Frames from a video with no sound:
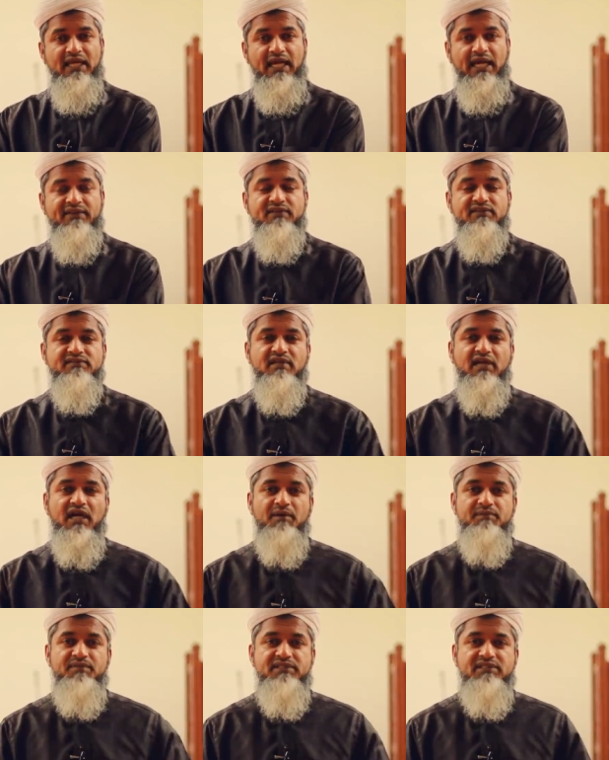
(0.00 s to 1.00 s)
And the
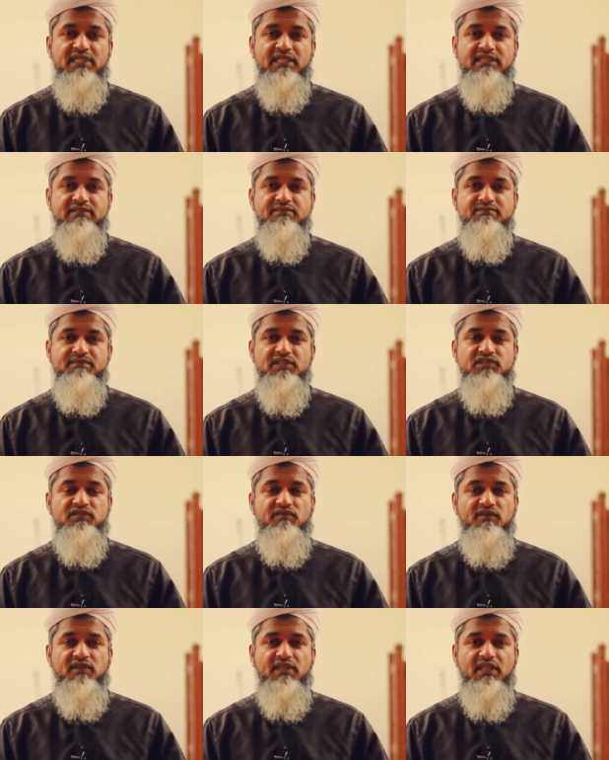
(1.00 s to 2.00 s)
Sahabi says,
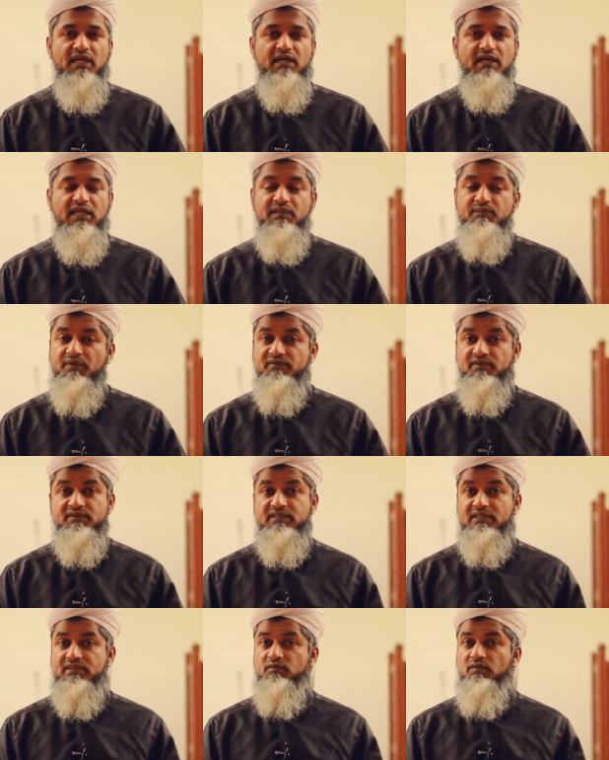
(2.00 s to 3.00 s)
Messenger of Allah, and the Prophet
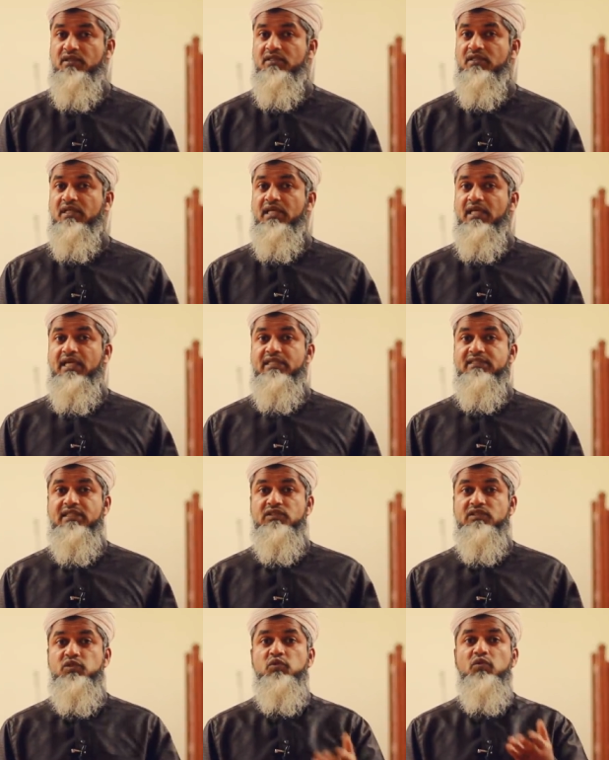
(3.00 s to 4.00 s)
says, What? He
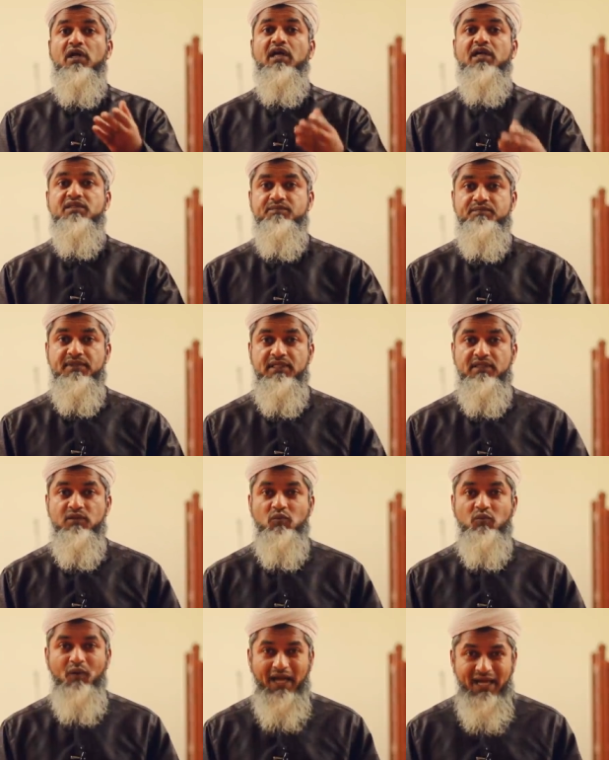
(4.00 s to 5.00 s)
says, You hurt me.
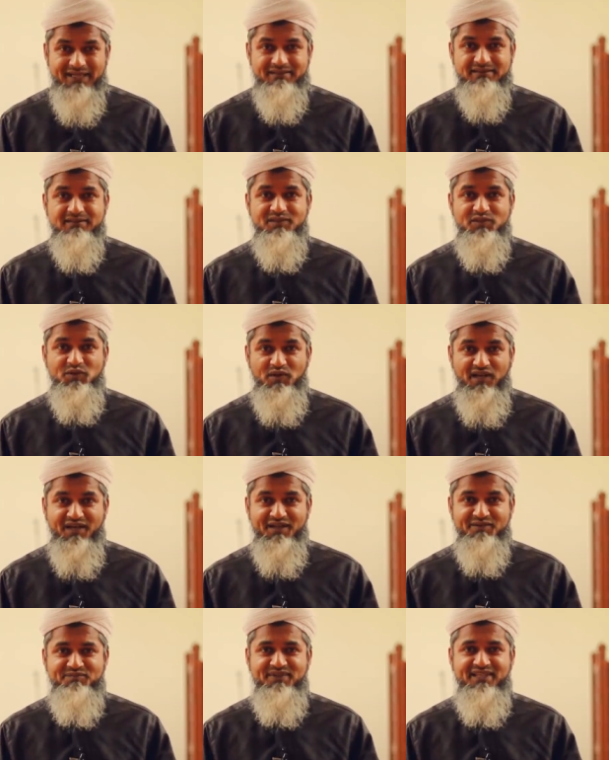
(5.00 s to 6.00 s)
What? You
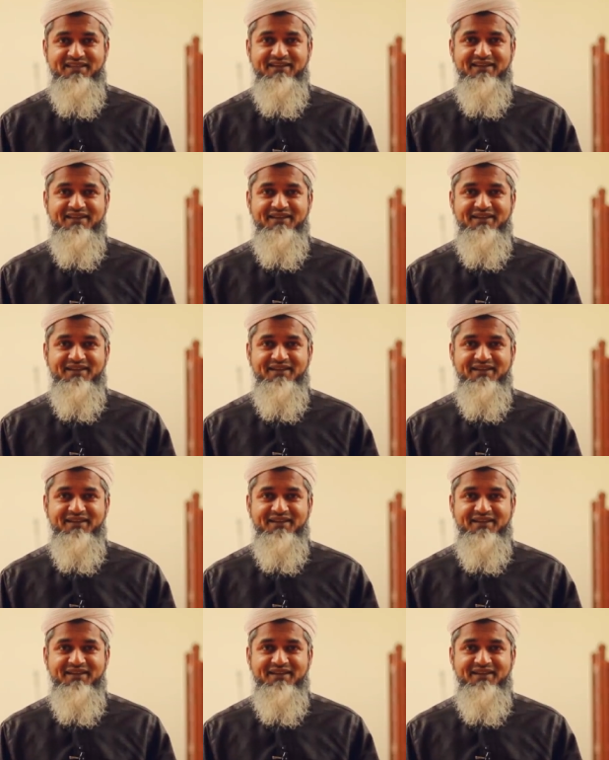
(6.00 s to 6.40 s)
hurt me?